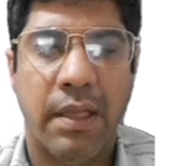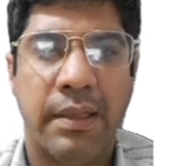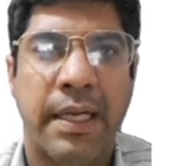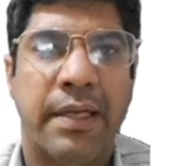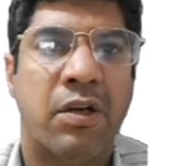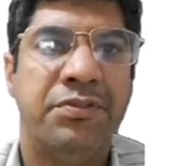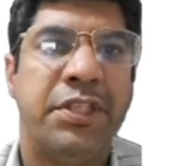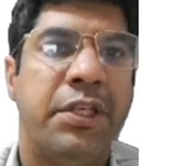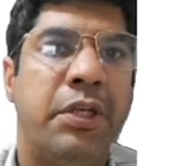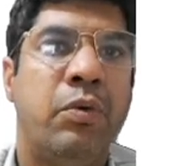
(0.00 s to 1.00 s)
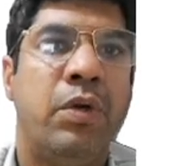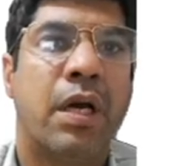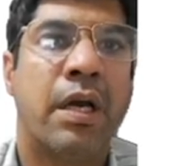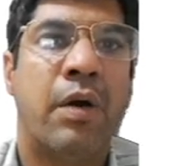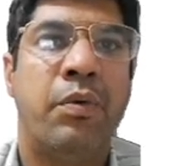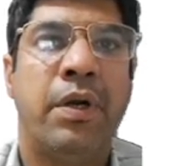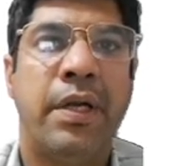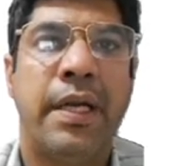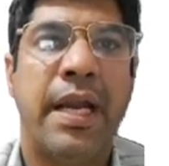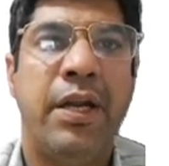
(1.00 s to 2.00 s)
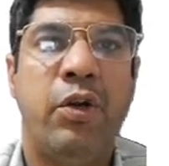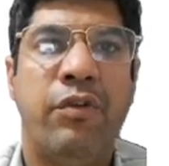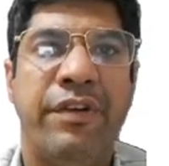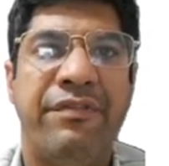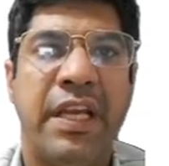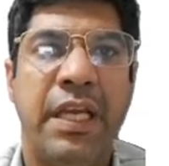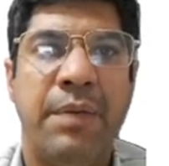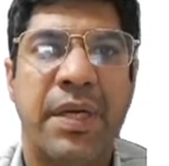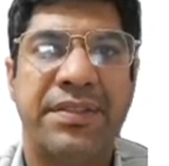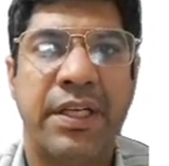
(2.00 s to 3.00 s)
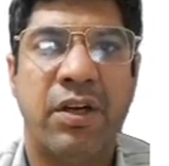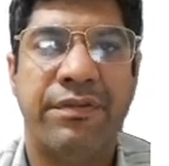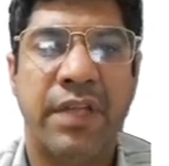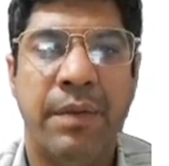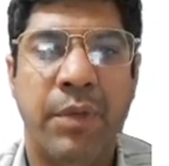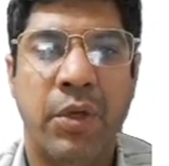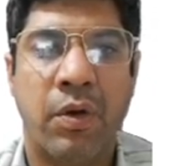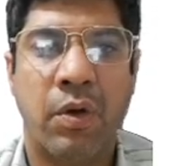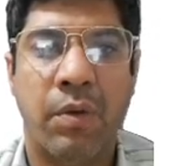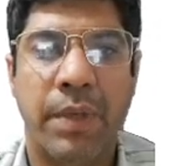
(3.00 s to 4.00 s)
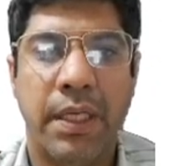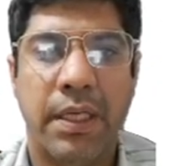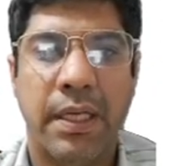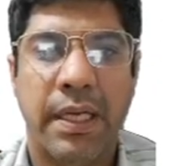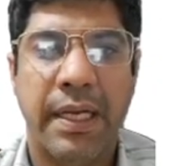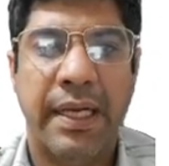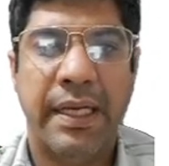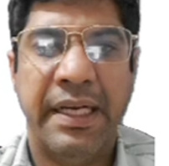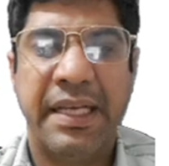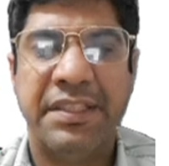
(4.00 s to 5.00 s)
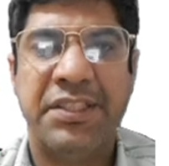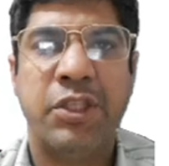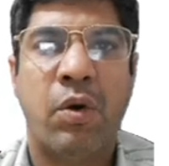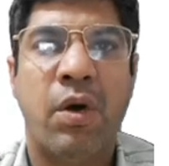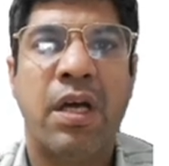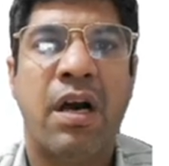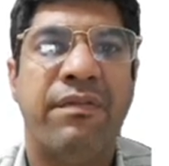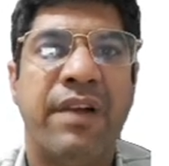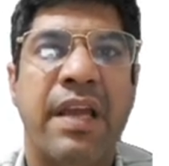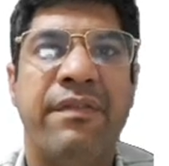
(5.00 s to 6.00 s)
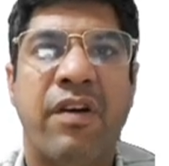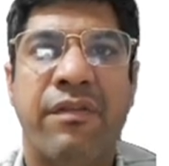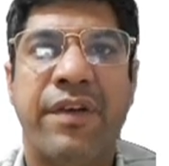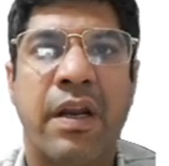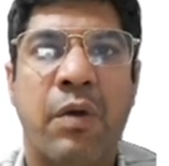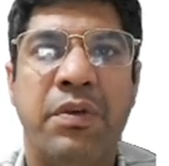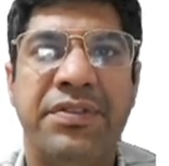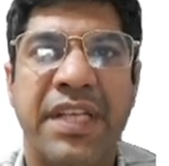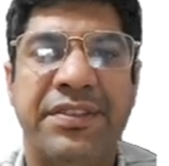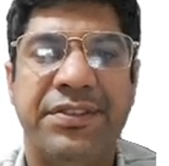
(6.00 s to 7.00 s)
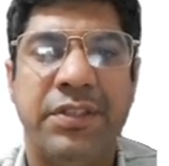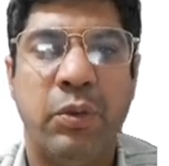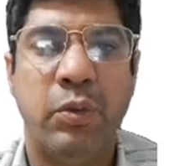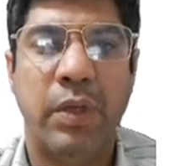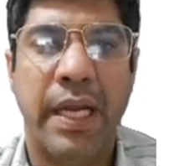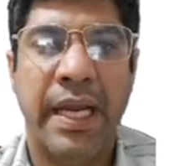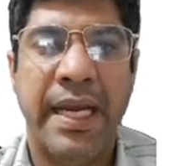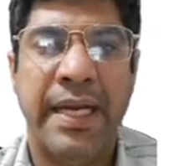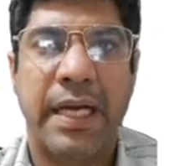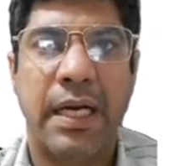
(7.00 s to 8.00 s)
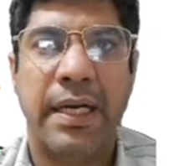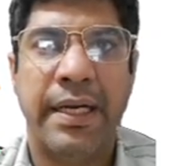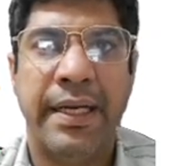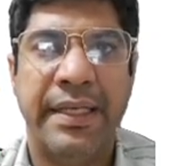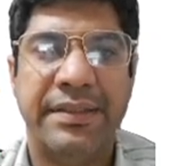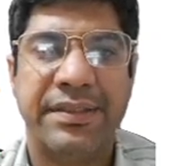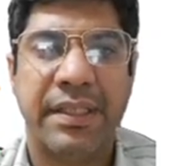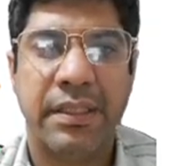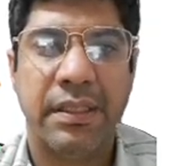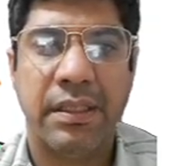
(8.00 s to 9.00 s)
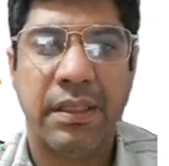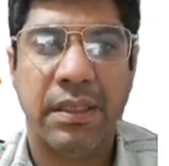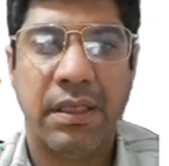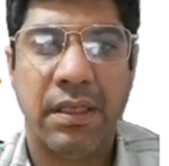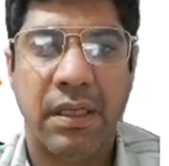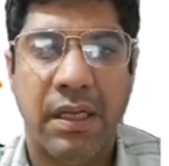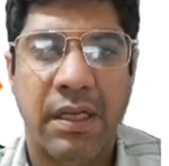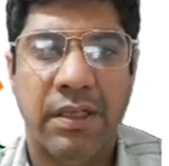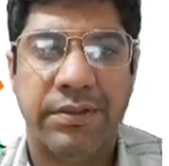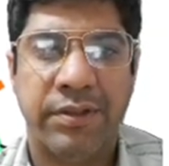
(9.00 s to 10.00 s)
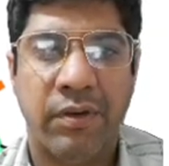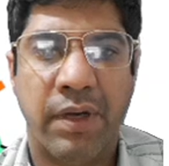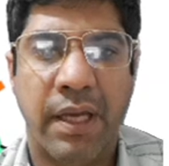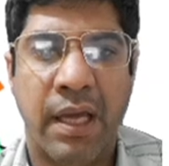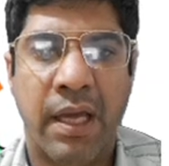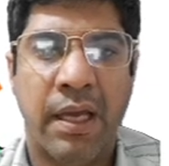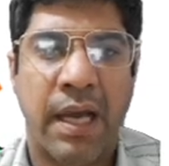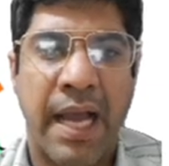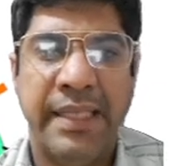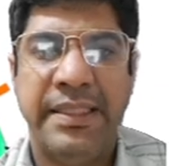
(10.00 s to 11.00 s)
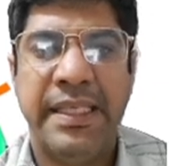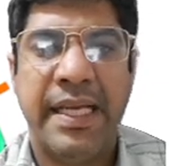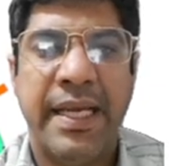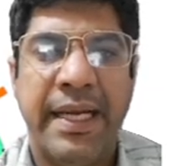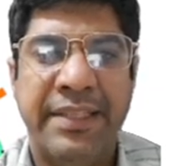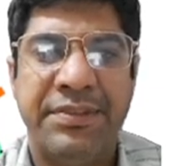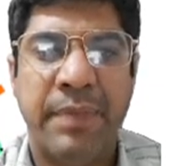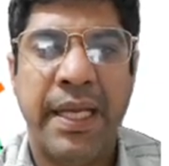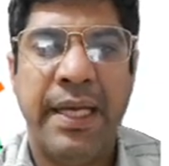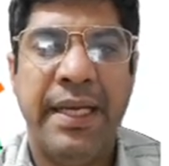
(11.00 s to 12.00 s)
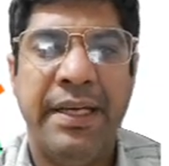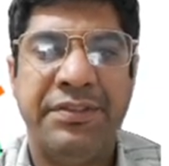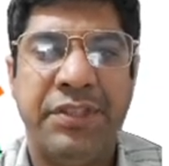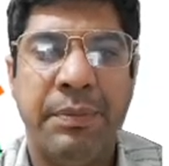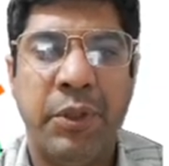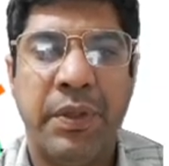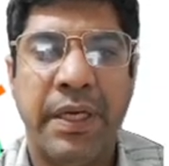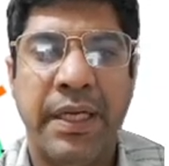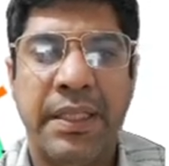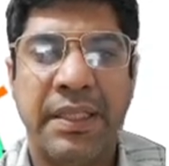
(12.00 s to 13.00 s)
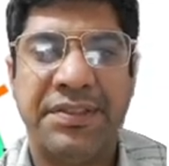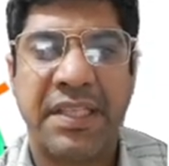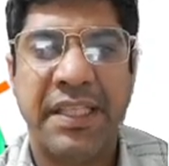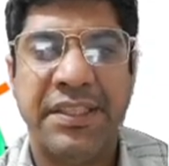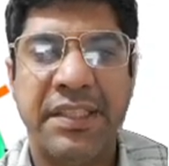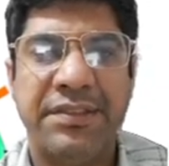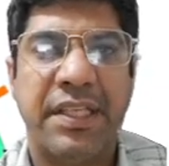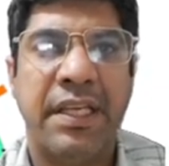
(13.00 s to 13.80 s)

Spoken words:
that constitute around 10 to 15% of the immunoglobulin. It has a short half-life of around 6 to 8 days. So IgA, it's mainly distributed in the secretions